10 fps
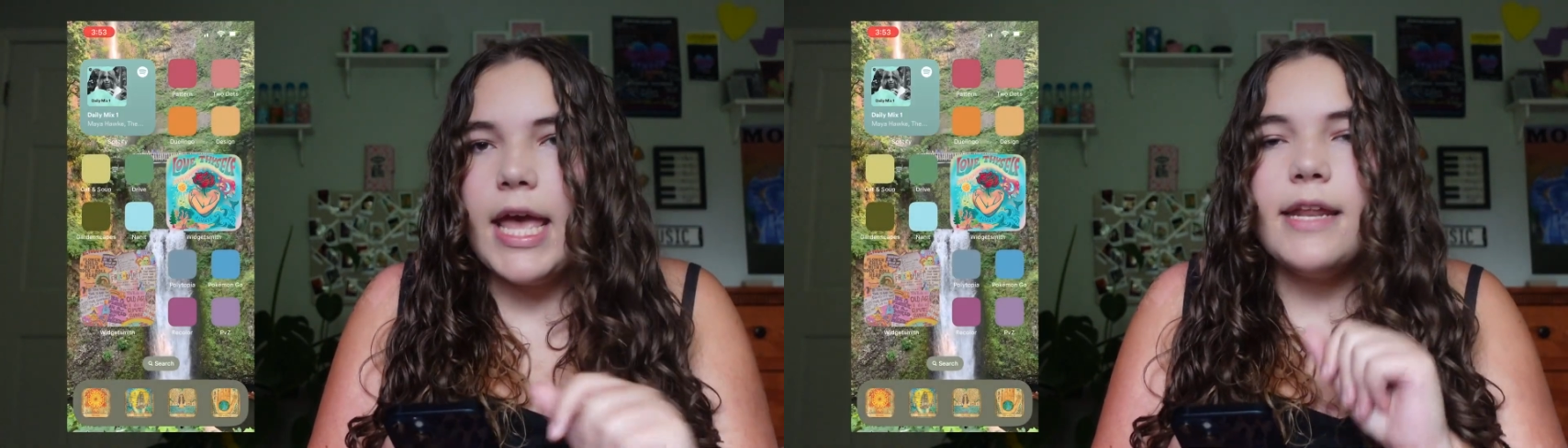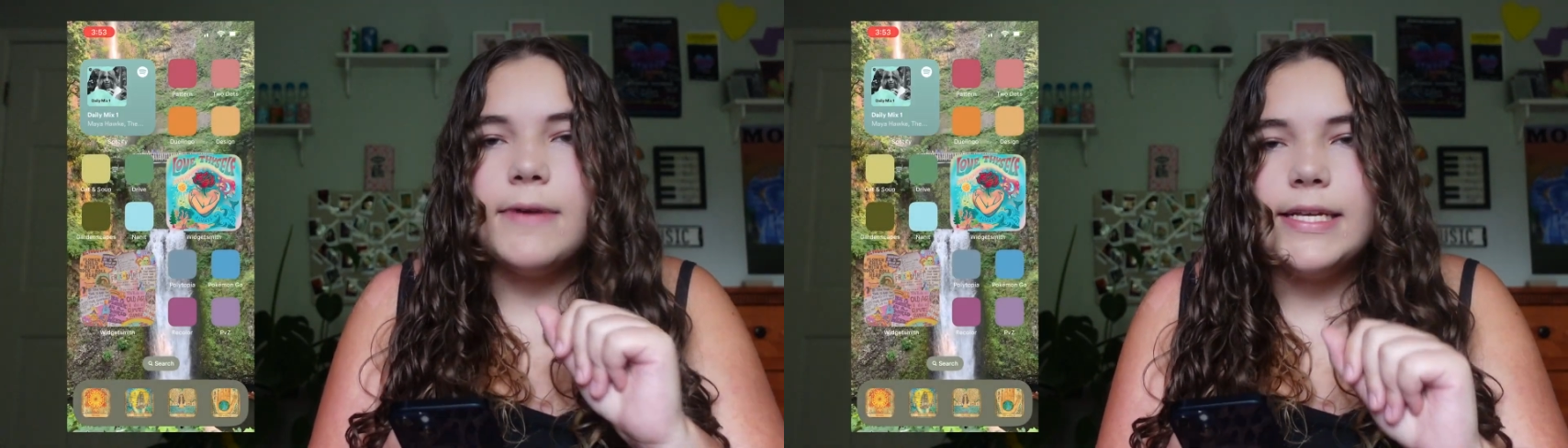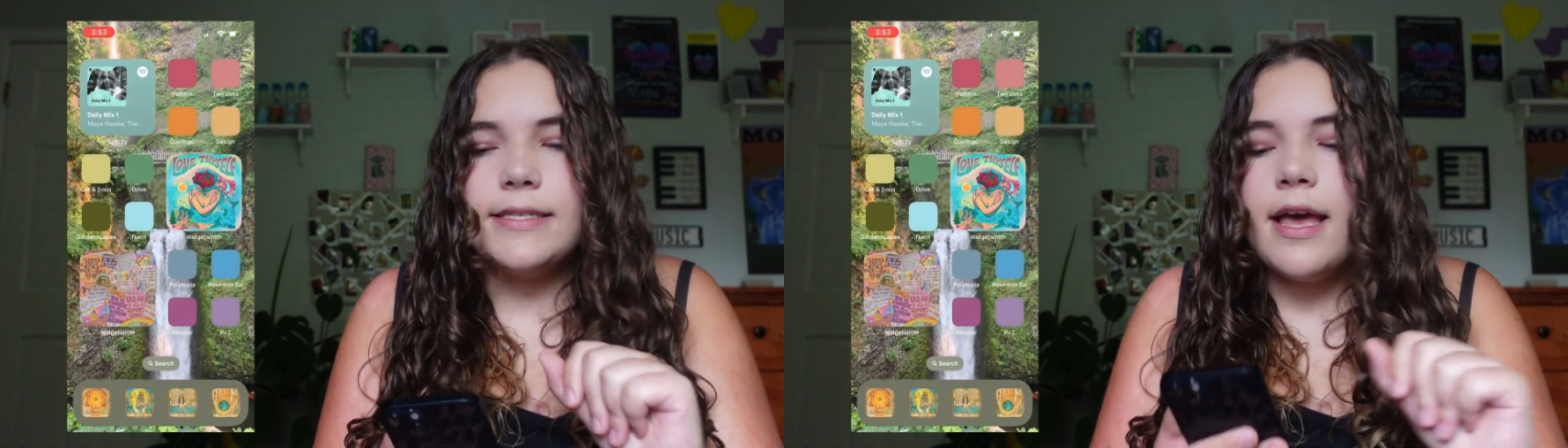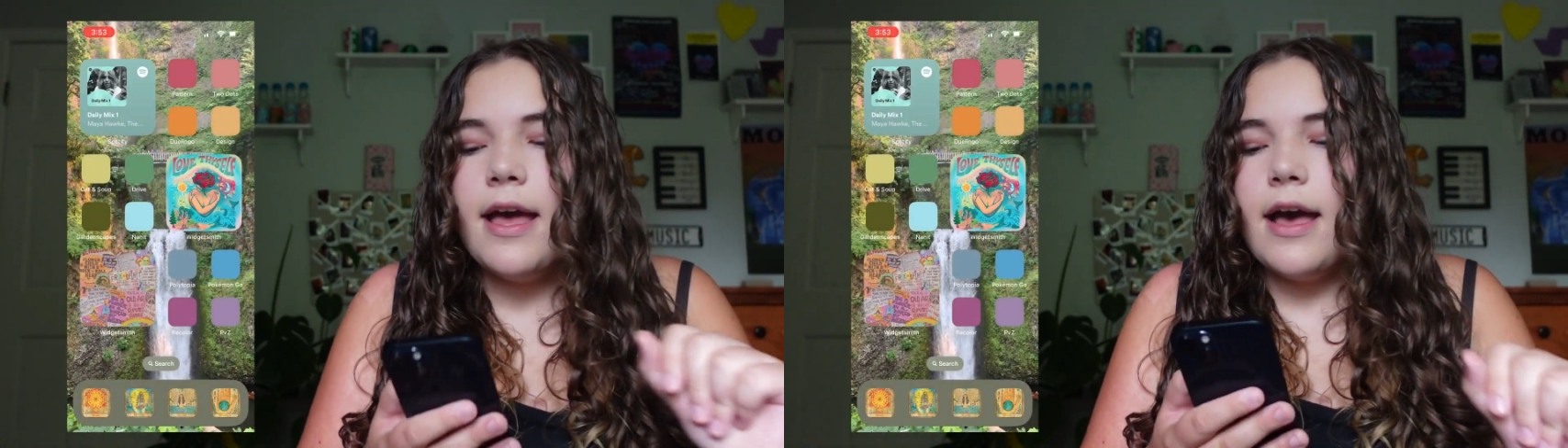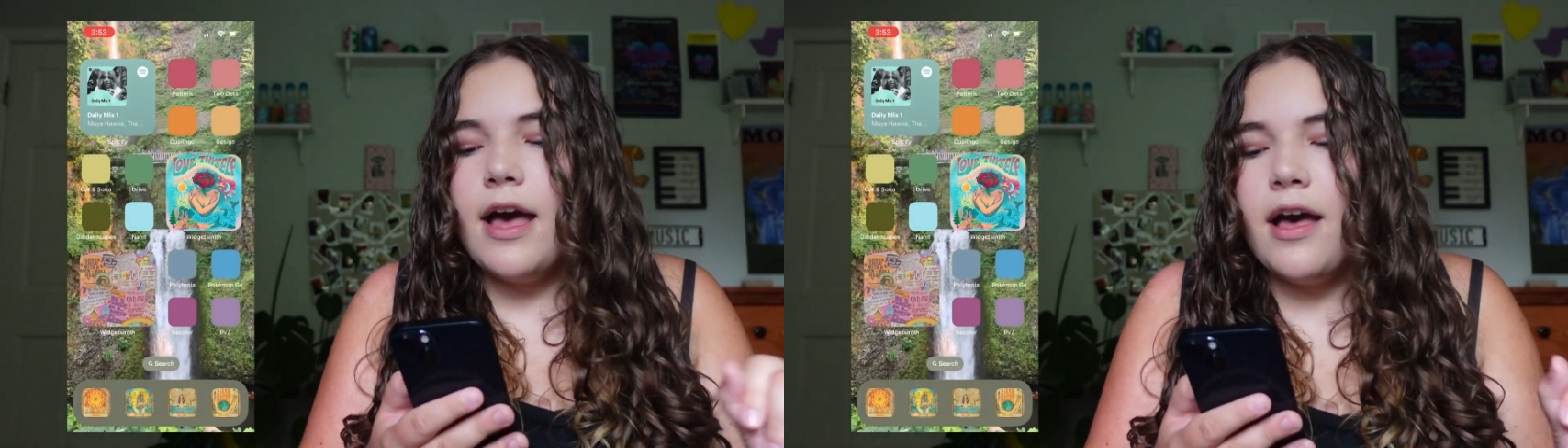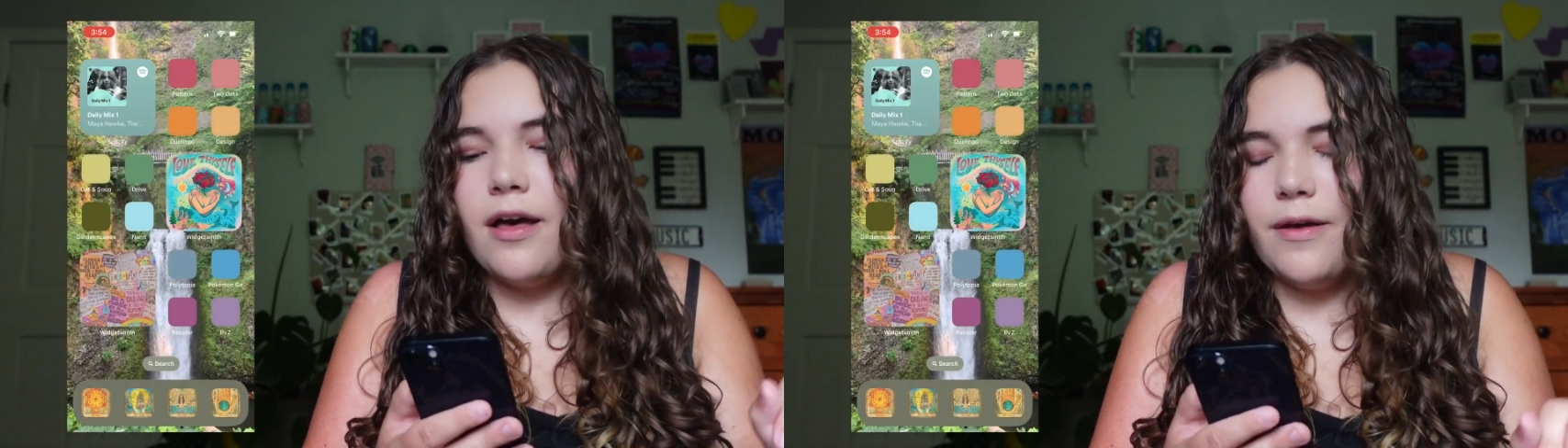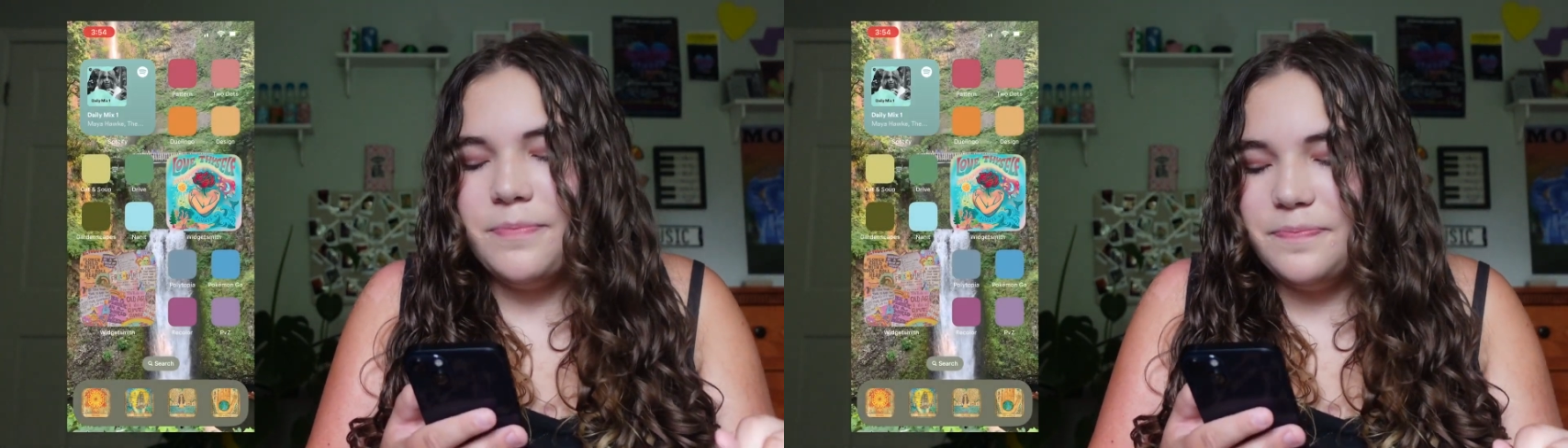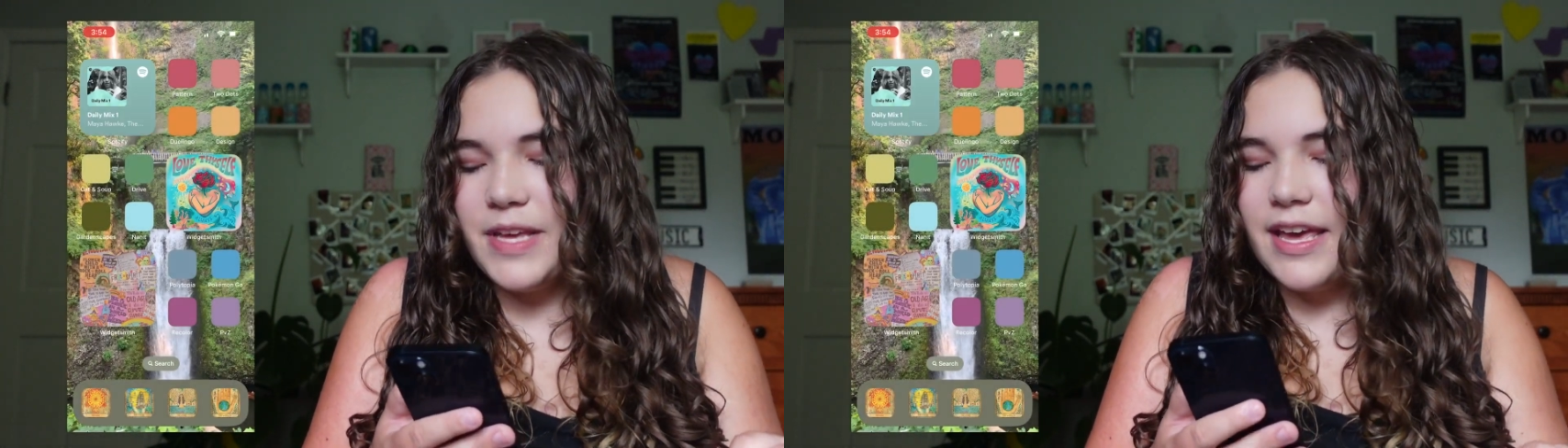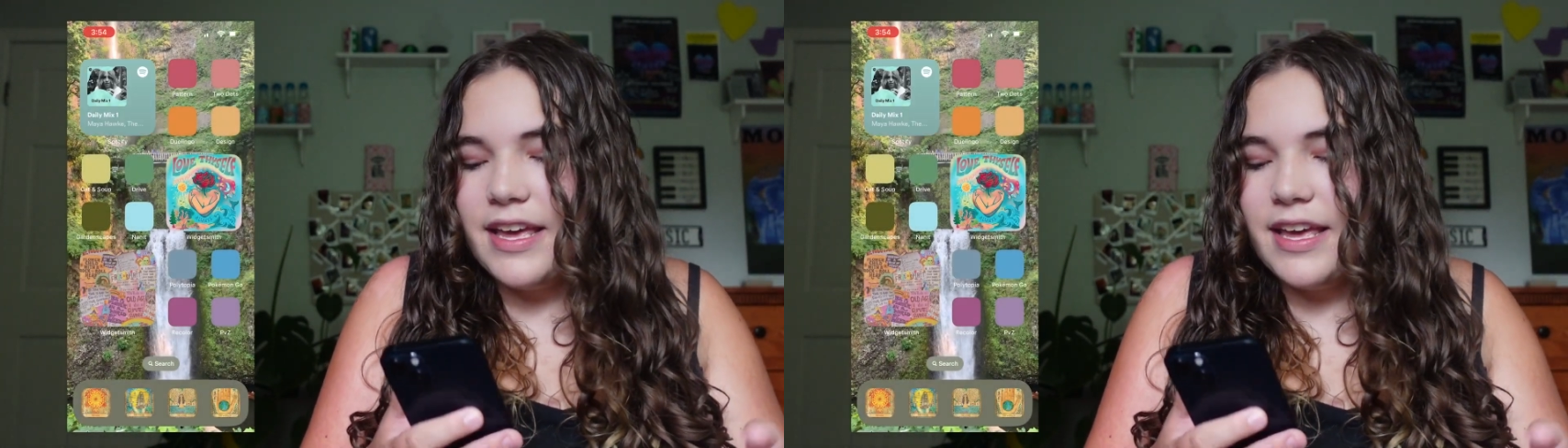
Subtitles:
Anyways, then